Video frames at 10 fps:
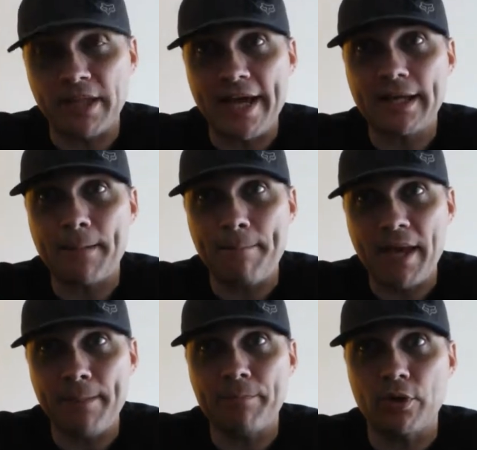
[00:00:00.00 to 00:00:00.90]
Black
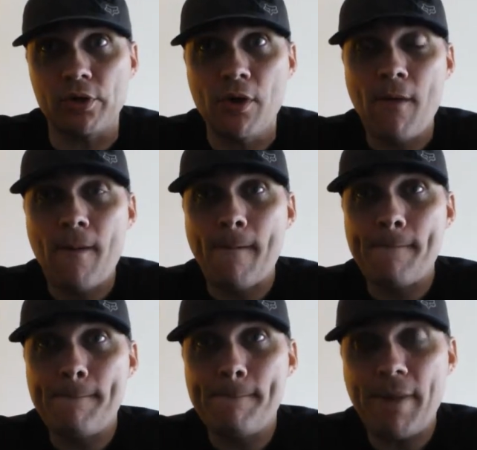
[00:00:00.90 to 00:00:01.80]
Pepper
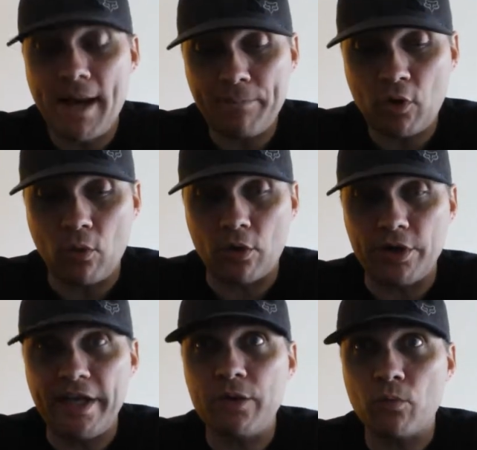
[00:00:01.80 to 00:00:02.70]

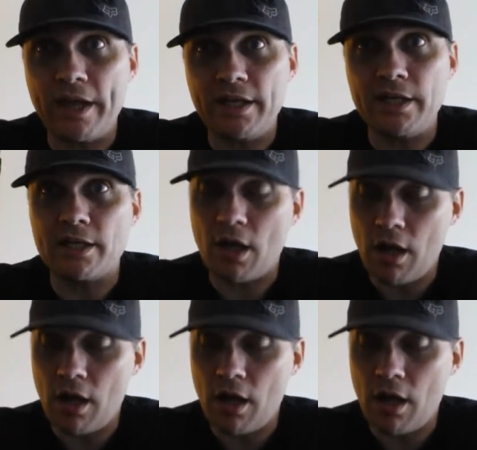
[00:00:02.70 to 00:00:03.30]
Popcorn a rating